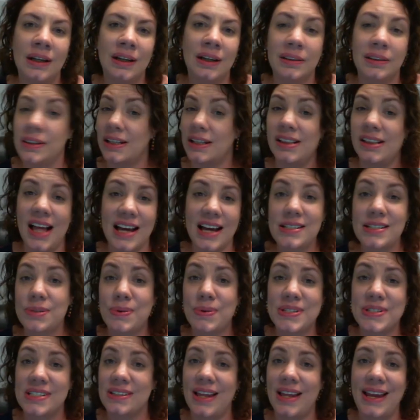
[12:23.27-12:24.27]
The class
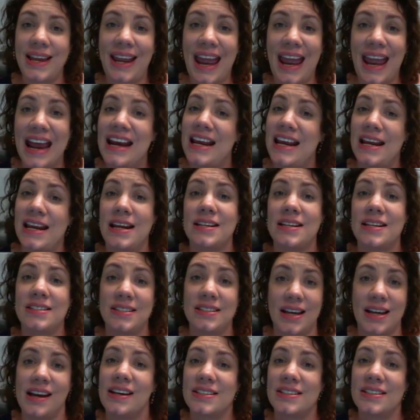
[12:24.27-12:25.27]
wasn't like any
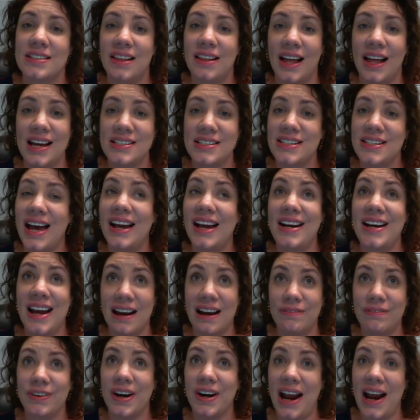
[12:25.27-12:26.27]
science class I'd
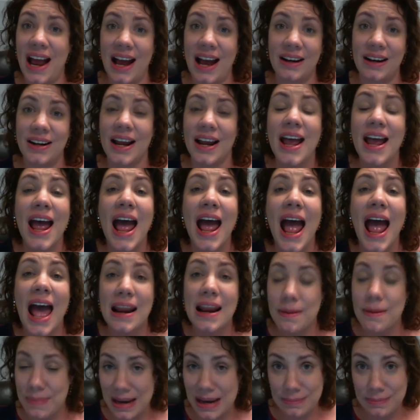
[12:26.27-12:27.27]
ever had, and
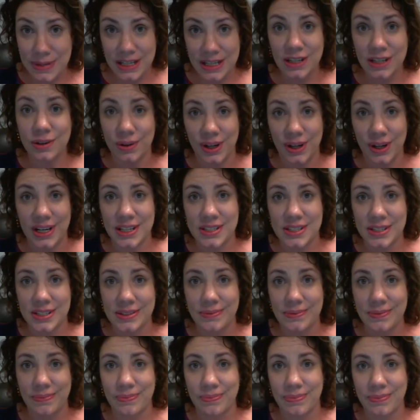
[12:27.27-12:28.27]
it made me curious.
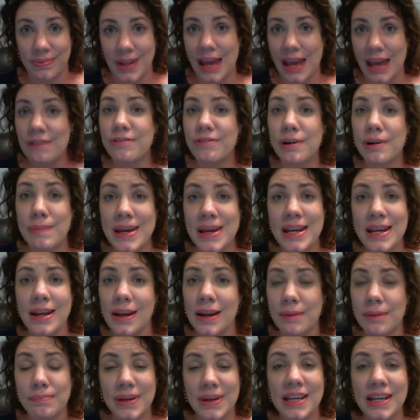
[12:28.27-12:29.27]
And for me,
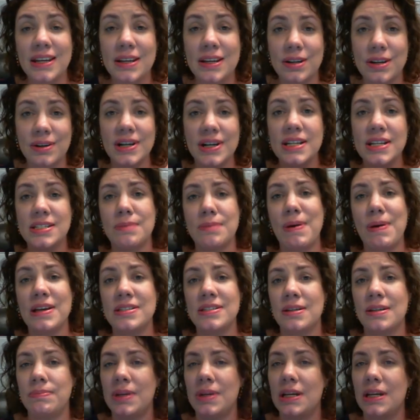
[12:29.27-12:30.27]
being curious about
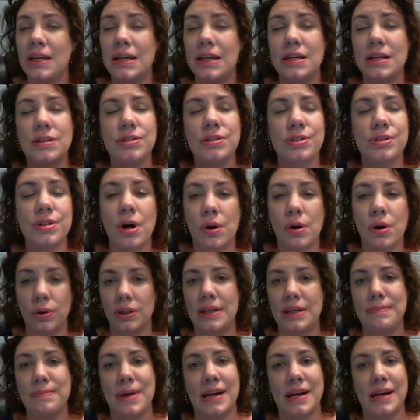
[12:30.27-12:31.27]
something is
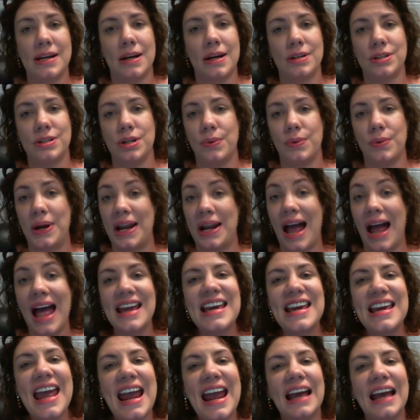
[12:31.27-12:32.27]
totally my undoing. I
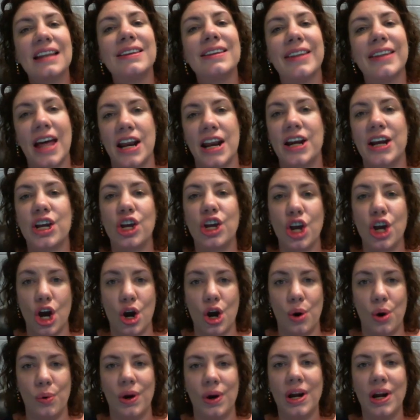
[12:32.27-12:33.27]
can't let it
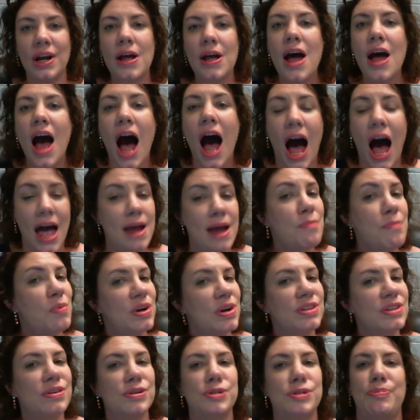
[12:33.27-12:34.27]
go. I am one
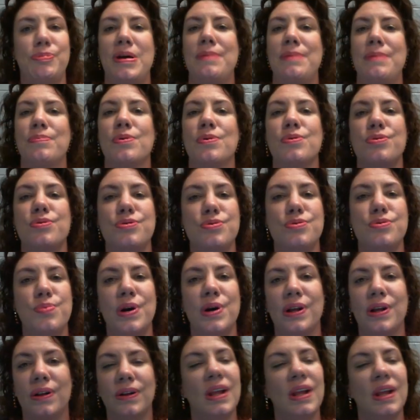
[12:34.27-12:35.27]
of those people who
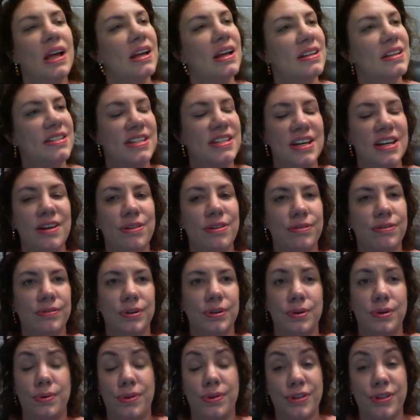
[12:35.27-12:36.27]
will dig
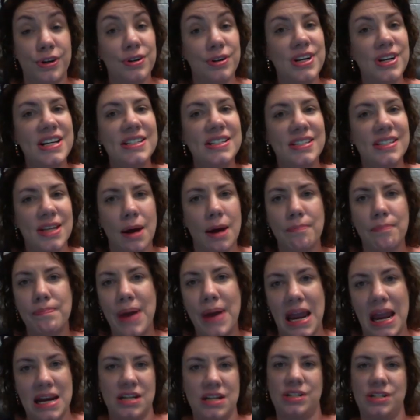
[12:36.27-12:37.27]
through 30-some
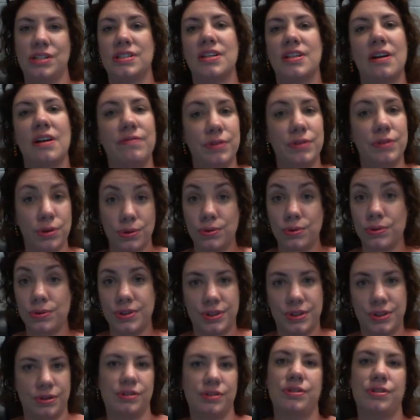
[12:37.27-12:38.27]
pages of Google
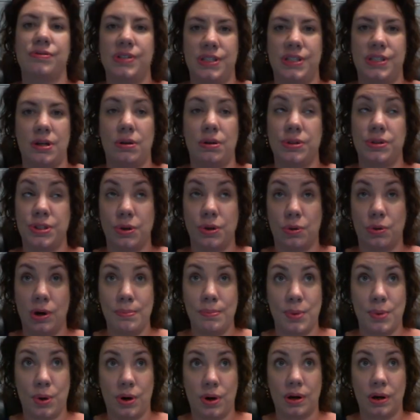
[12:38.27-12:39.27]
search results or
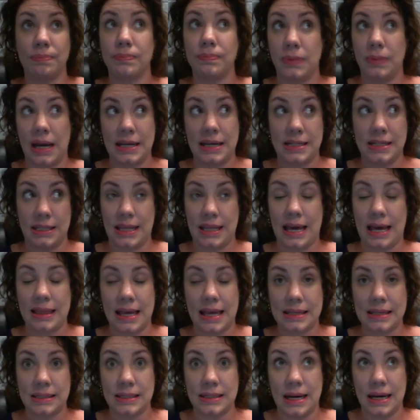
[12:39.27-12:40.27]
more, I did that
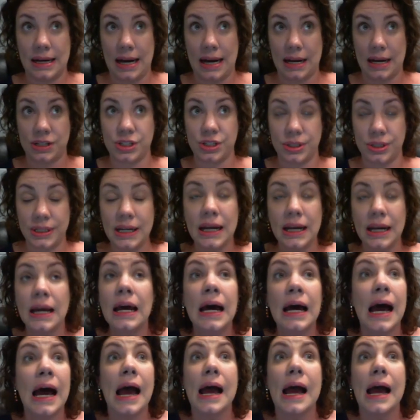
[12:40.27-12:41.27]
last night actually,
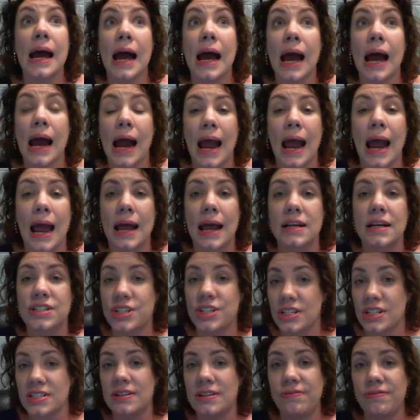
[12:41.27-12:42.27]

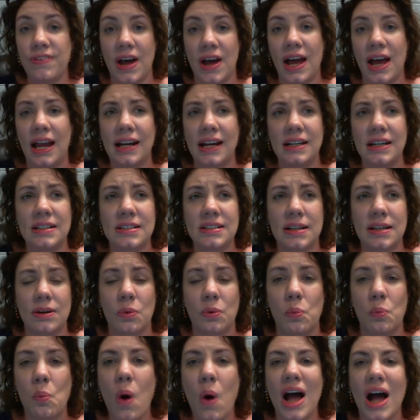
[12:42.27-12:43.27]
just to find
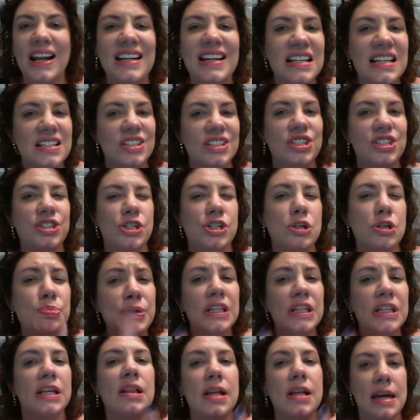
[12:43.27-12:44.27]
one stupid
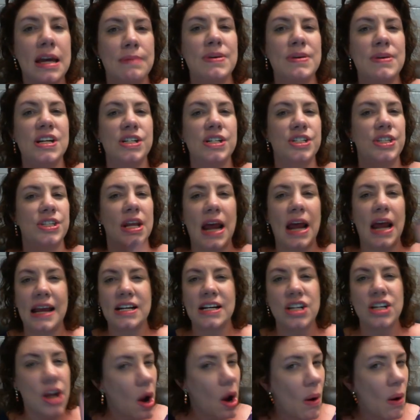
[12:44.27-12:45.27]
little image that I
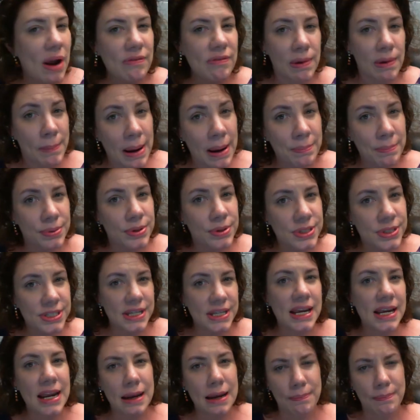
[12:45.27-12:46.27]
know I remember
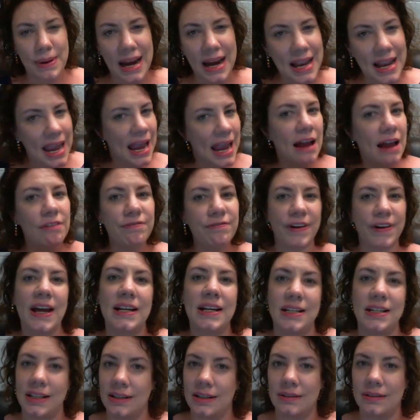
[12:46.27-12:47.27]
seeing, but I can't
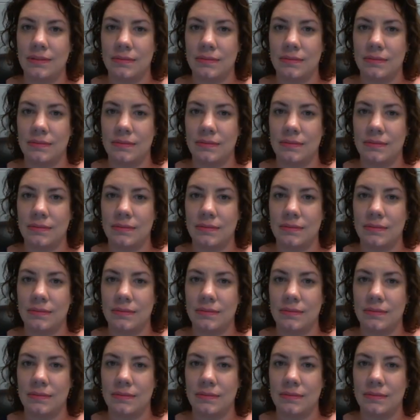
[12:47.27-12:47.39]
find it.